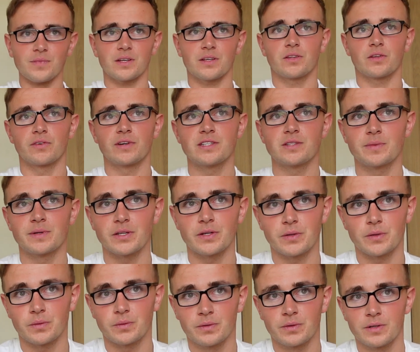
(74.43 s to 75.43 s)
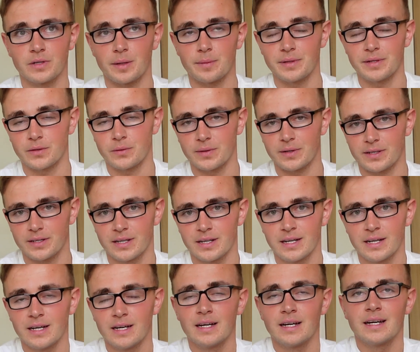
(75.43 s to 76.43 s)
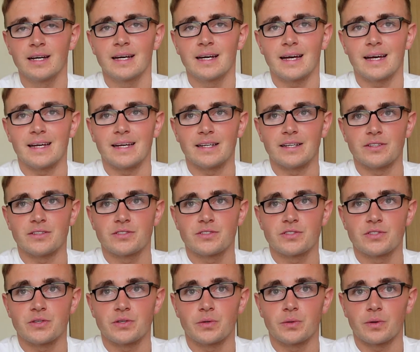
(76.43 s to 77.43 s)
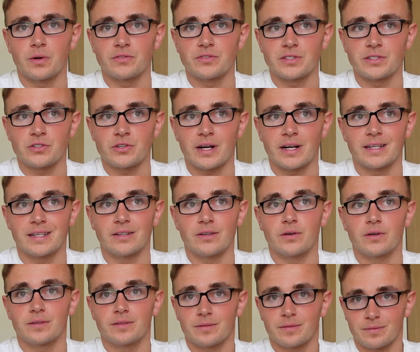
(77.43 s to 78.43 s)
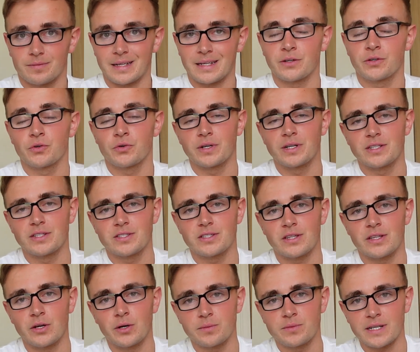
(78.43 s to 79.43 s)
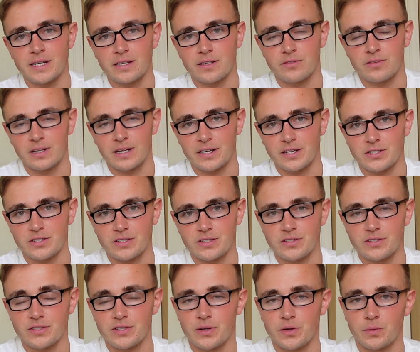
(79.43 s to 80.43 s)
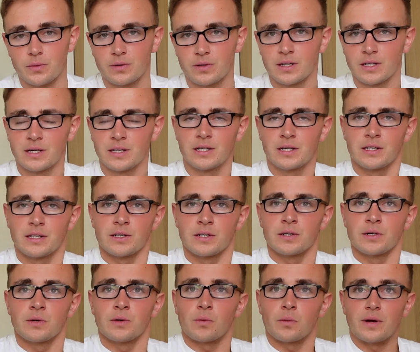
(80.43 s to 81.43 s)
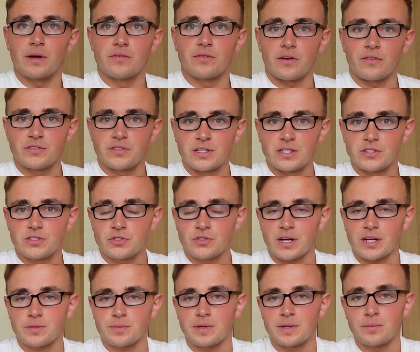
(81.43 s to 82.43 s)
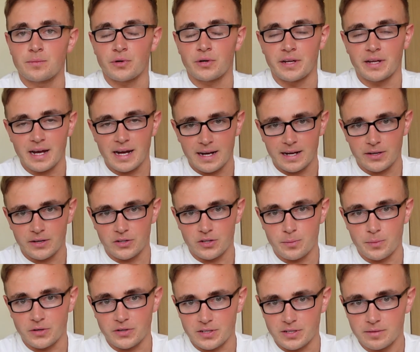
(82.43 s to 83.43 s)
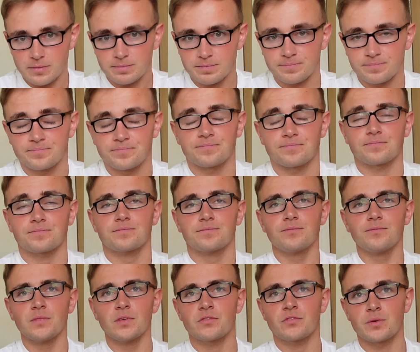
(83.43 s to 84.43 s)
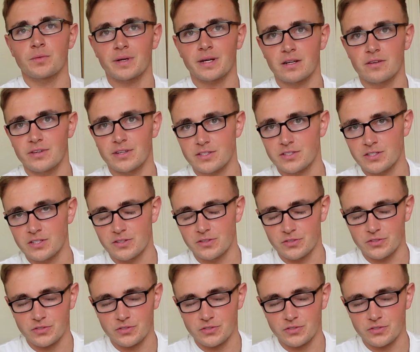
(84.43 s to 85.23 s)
the reason we do a peak week is to obviously try and increase the uptake of glycogen. So with obviously stress being pretty high on the body from kind of external